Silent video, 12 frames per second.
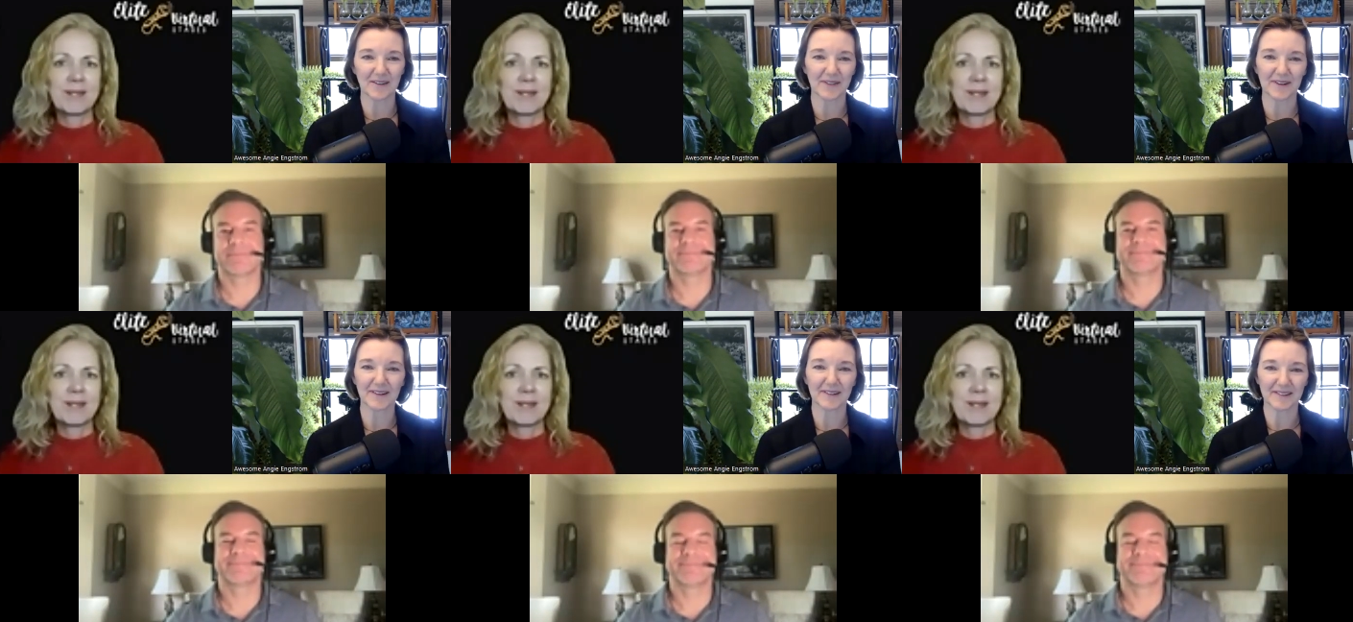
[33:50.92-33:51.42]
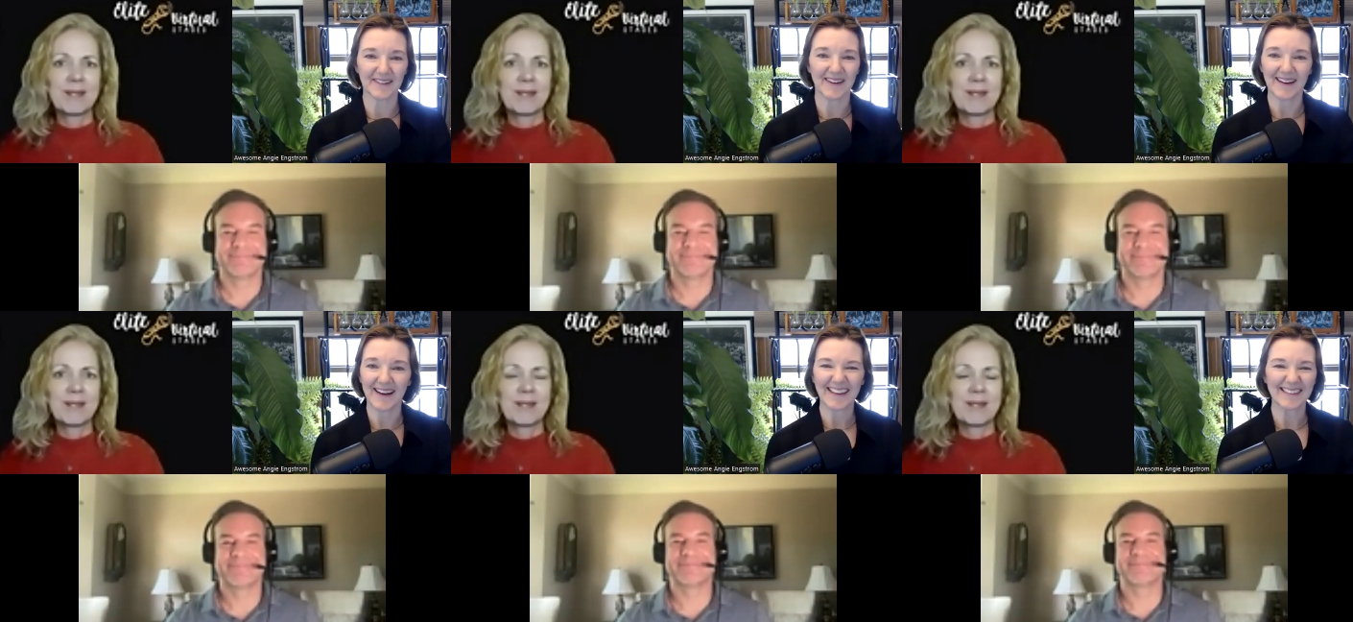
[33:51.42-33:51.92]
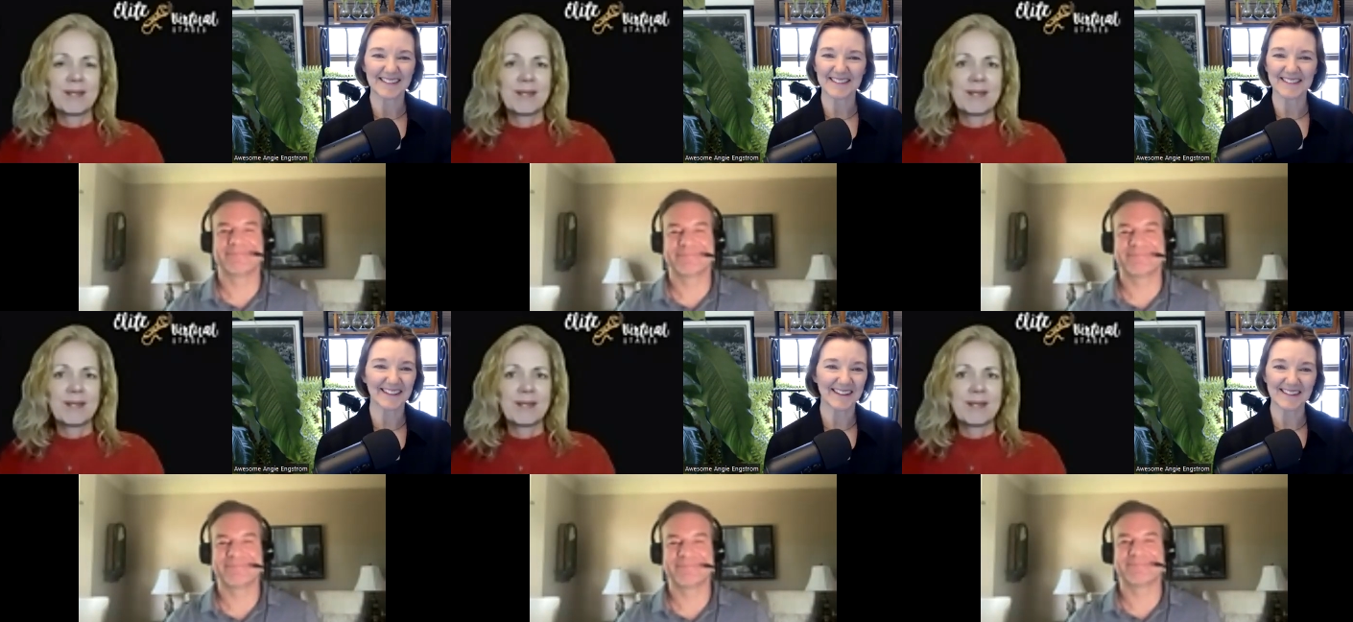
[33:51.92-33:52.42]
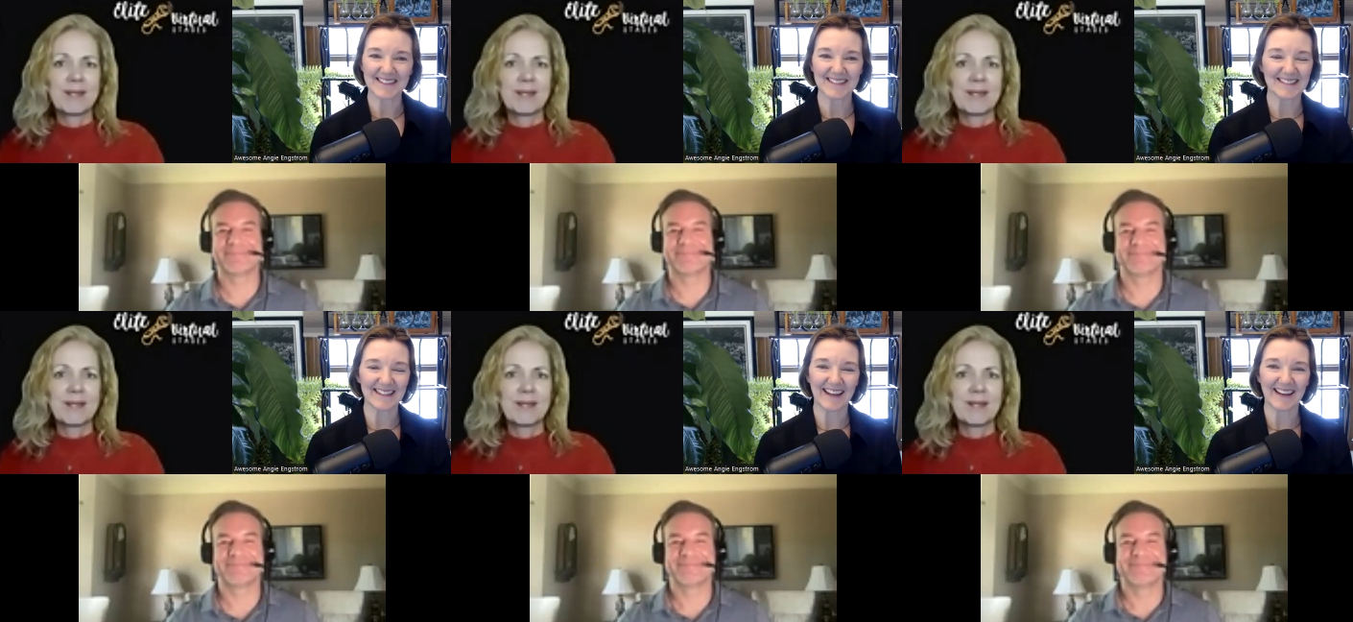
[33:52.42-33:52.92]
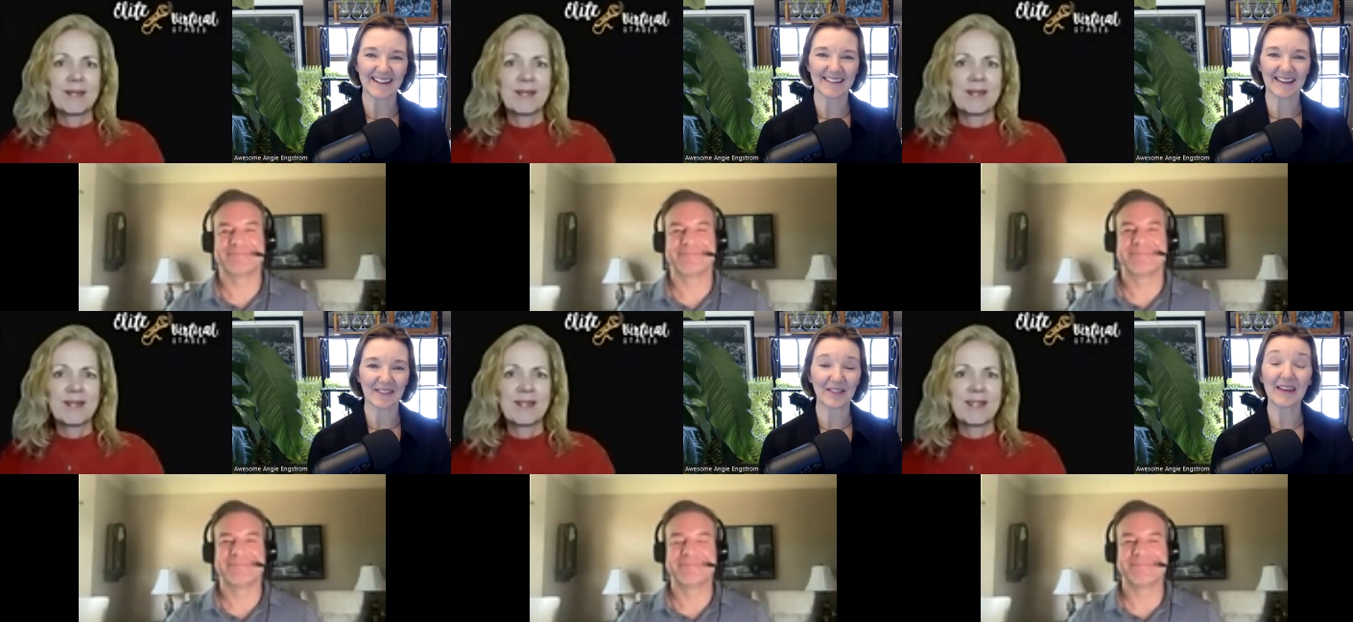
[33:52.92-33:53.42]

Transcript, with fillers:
Speaker 1: out there listening to this today.